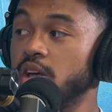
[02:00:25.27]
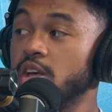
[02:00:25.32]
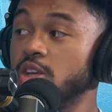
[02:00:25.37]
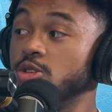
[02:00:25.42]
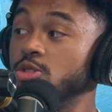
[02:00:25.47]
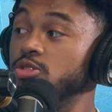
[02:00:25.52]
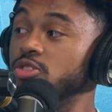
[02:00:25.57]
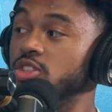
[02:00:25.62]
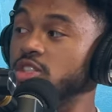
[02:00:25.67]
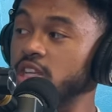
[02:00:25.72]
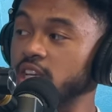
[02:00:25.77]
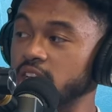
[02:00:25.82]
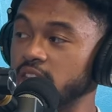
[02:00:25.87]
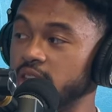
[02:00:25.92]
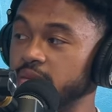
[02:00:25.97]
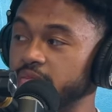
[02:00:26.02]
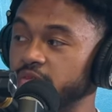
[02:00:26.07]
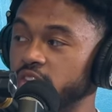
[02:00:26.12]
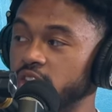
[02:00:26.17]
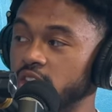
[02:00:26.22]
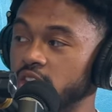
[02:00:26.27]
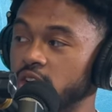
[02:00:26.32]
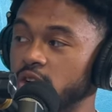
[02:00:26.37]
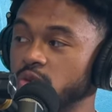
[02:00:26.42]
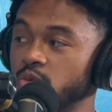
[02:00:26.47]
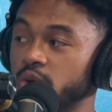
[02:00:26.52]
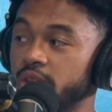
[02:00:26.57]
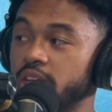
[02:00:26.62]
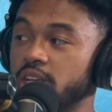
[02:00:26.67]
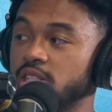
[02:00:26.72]
bro. bro. You seen them videos
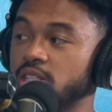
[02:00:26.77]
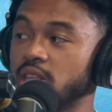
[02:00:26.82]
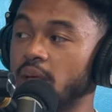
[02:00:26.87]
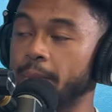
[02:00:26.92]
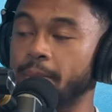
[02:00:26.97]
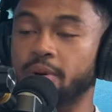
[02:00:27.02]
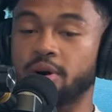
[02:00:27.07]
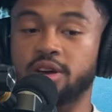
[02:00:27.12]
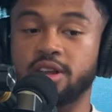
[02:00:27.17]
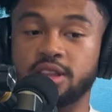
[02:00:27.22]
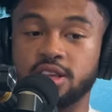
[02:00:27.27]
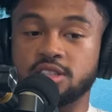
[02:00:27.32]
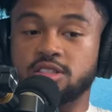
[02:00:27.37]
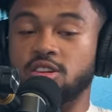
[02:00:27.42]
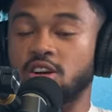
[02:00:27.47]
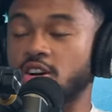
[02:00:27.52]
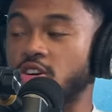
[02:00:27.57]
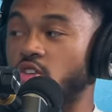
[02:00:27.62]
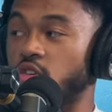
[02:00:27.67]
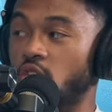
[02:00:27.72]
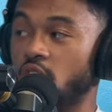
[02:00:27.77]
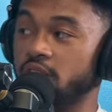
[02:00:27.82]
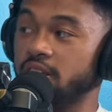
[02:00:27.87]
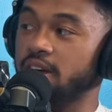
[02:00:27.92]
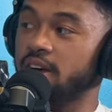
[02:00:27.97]
I where they step on it and they start uh, crawling